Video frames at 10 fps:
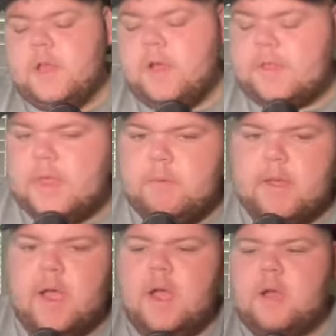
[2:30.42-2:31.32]
guys, here
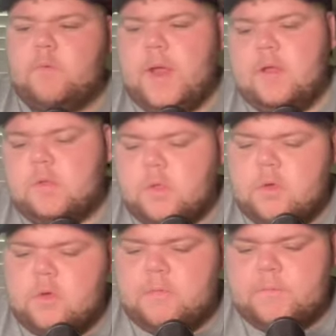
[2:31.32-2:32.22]
we are, round
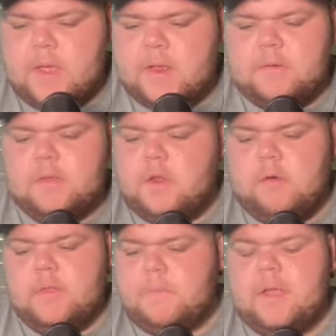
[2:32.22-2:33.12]
two. And you know
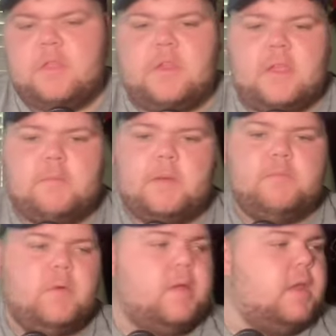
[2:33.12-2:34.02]
what the best thing is
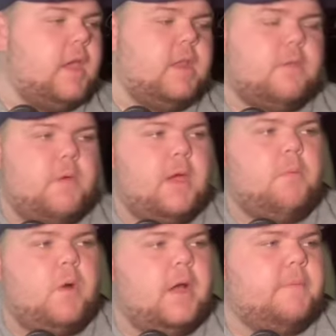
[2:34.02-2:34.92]
when when you get in the round
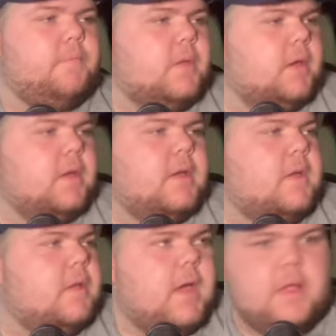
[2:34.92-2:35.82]
one,
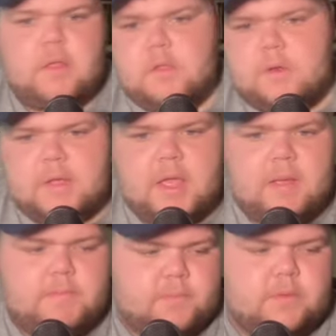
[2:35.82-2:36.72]
it's just gonna
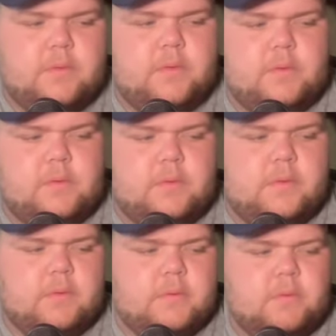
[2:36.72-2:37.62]
keep
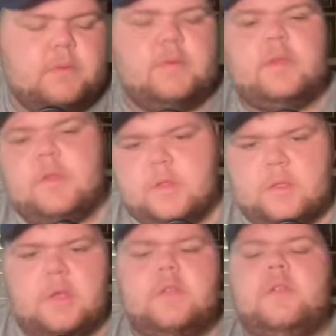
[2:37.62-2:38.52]

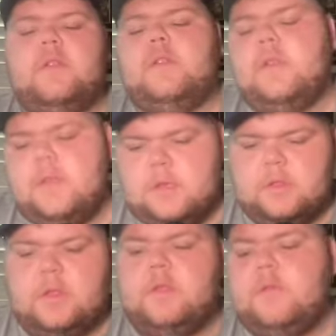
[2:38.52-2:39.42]
continually,
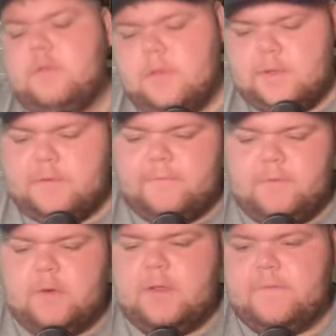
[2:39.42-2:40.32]
continually
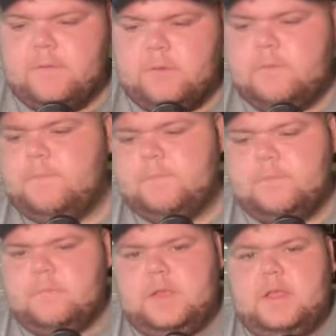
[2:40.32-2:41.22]
footy for
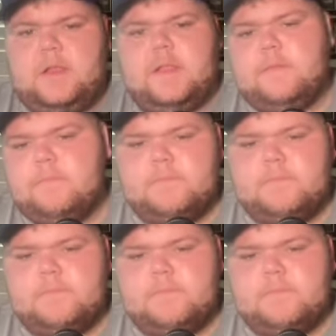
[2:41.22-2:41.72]
nearly